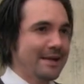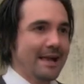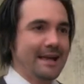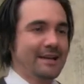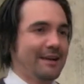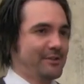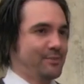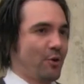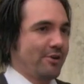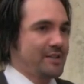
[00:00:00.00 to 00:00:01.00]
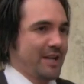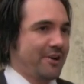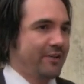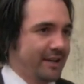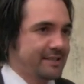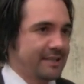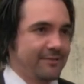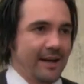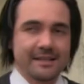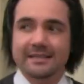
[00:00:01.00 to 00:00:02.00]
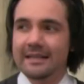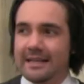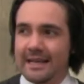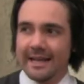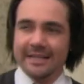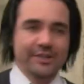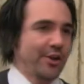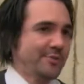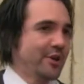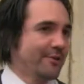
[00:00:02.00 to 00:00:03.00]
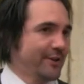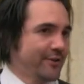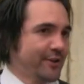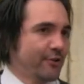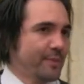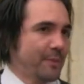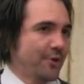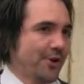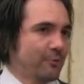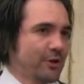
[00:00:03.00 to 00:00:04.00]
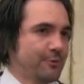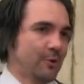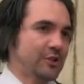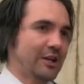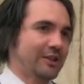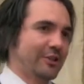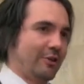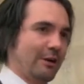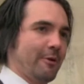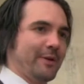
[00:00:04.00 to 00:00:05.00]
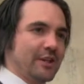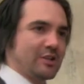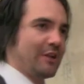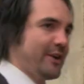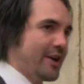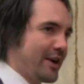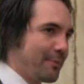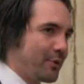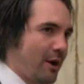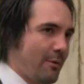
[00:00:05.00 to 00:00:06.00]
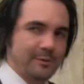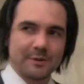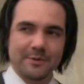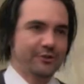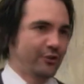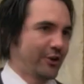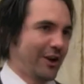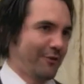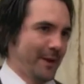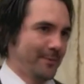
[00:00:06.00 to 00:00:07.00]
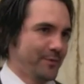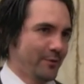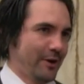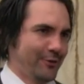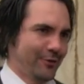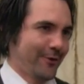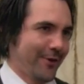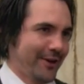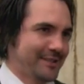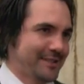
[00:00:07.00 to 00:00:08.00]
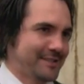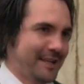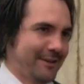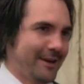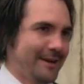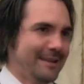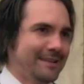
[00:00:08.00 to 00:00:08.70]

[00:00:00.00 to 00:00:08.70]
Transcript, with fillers: And you have this more integrity against that violence. And as a community of individual people here in Richmond, we're taught that the only way we can solve any kind of problems is through their government, right? They're uh-huh. voting, as they say, right?